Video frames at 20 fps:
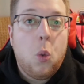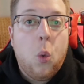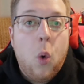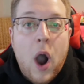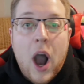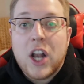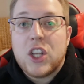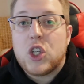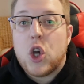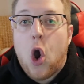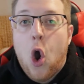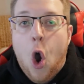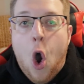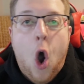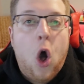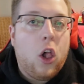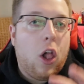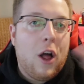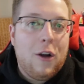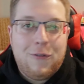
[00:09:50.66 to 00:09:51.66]
watch
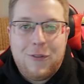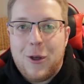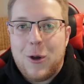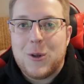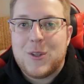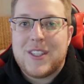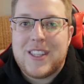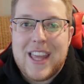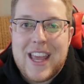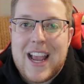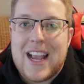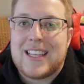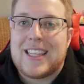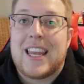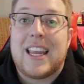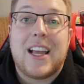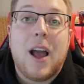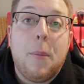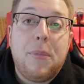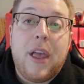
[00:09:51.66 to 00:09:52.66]
all of those things.
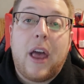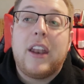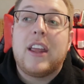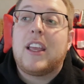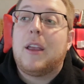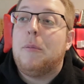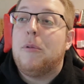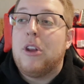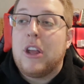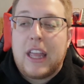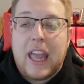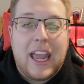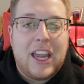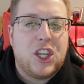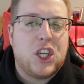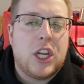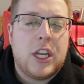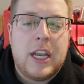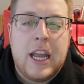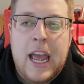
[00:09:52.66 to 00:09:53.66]
And it comes down to
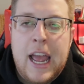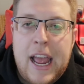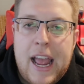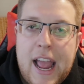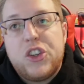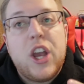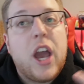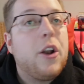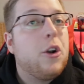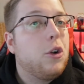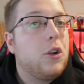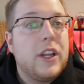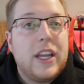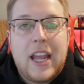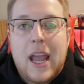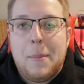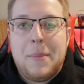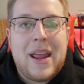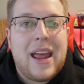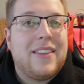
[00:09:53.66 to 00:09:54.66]
communication.
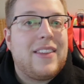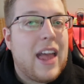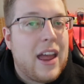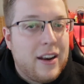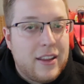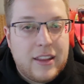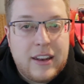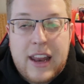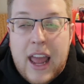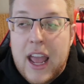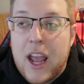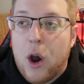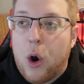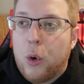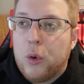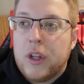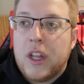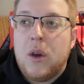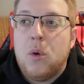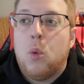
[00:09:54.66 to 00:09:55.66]
Generally, I mean, at the end of the day,
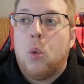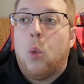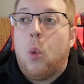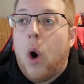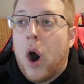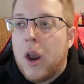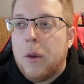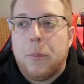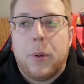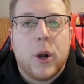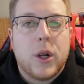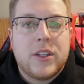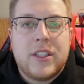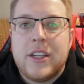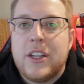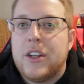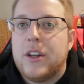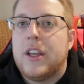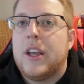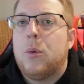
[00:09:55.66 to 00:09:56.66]
only 1
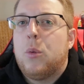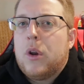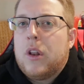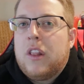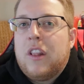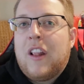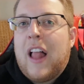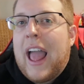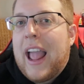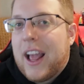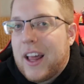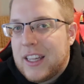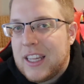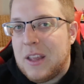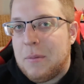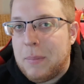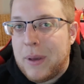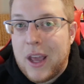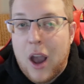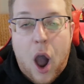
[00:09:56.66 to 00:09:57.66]
person would
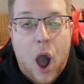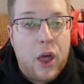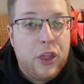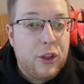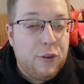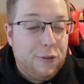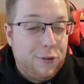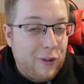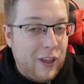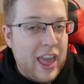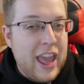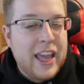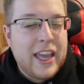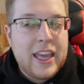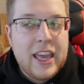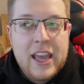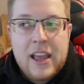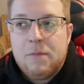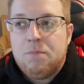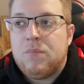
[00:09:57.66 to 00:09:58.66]
likely be on the
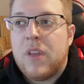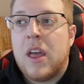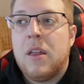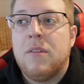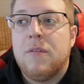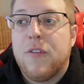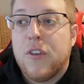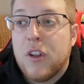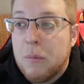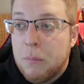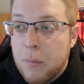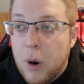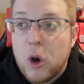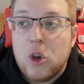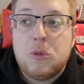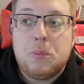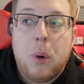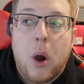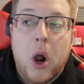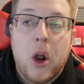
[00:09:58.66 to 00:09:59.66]
flank and for the
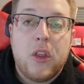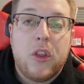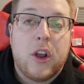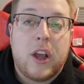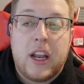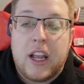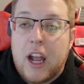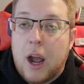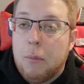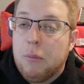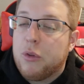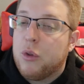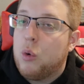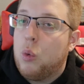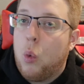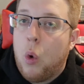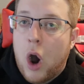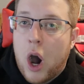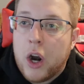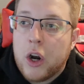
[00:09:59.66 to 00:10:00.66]
most part, they're going to come through
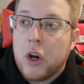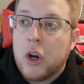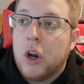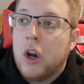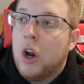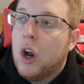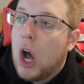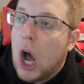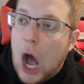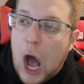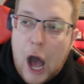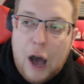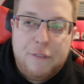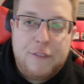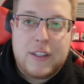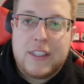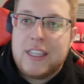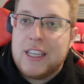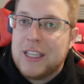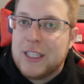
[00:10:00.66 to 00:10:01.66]
water,
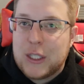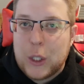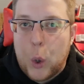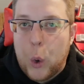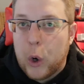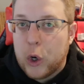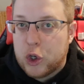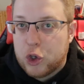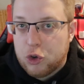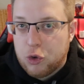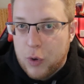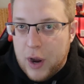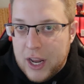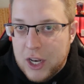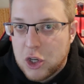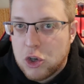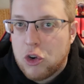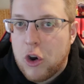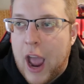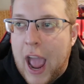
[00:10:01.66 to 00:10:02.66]
offices, or
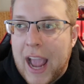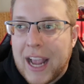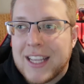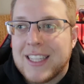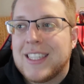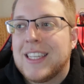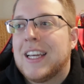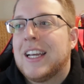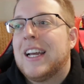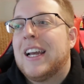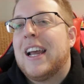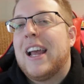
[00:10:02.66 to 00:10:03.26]
train tracks,